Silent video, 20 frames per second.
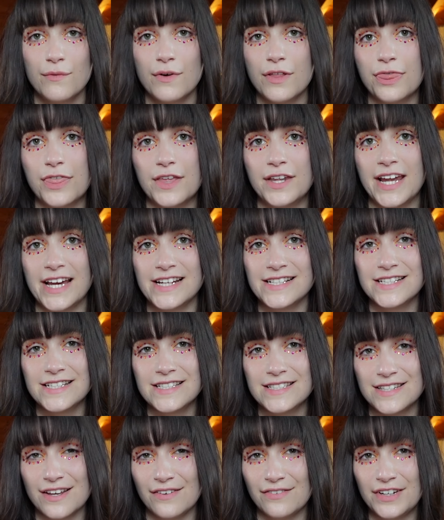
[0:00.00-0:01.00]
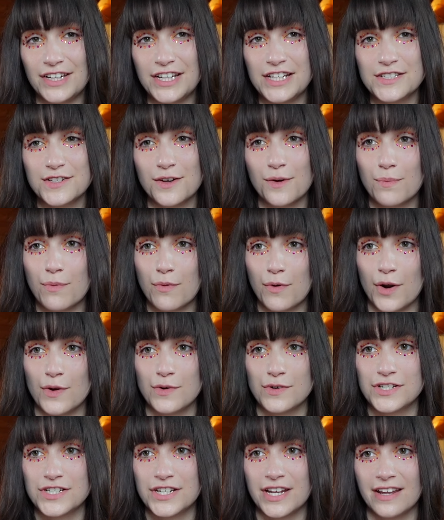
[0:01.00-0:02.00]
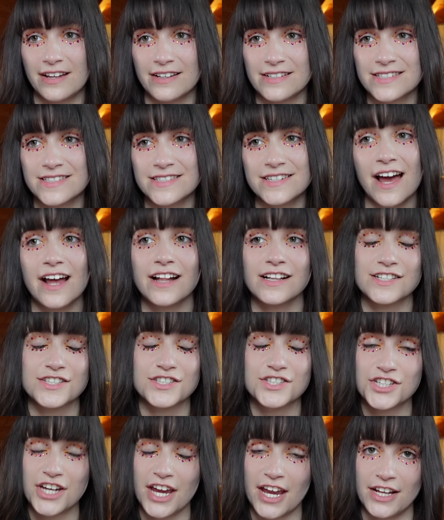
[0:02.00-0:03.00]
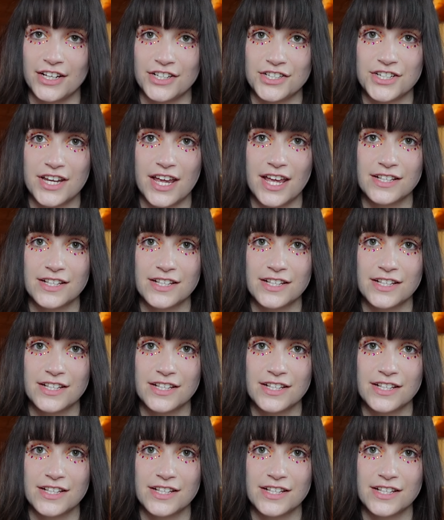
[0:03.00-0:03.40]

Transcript: With the 1970s approaching, styles changed,